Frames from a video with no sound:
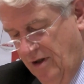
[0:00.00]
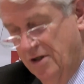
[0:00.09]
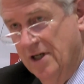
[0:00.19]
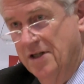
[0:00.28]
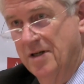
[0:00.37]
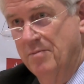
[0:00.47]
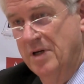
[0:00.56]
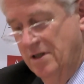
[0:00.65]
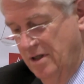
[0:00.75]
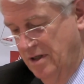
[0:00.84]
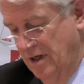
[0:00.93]
not just in
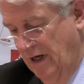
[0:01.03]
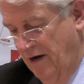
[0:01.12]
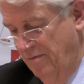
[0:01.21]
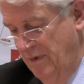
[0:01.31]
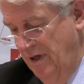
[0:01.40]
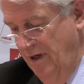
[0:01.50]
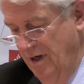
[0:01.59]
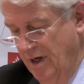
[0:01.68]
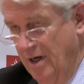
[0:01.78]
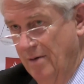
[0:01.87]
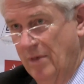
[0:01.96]
business and government,
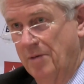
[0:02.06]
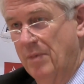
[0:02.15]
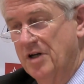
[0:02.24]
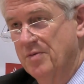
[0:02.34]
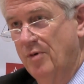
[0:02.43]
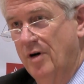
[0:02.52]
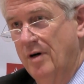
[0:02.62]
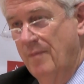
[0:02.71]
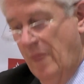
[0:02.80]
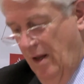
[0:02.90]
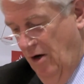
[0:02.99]
but much
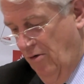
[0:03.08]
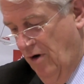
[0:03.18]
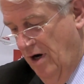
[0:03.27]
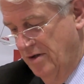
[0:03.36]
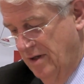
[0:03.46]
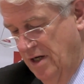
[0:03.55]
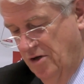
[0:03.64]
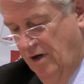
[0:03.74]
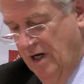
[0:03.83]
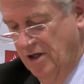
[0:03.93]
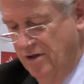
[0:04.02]
more across
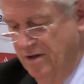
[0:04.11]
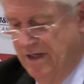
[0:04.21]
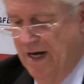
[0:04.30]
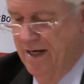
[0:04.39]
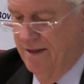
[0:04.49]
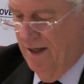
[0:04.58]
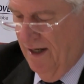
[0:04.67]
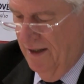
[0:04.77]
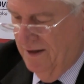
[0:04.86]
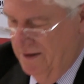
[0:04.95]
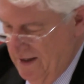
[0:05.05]
education, science,
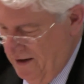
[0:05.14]
art, and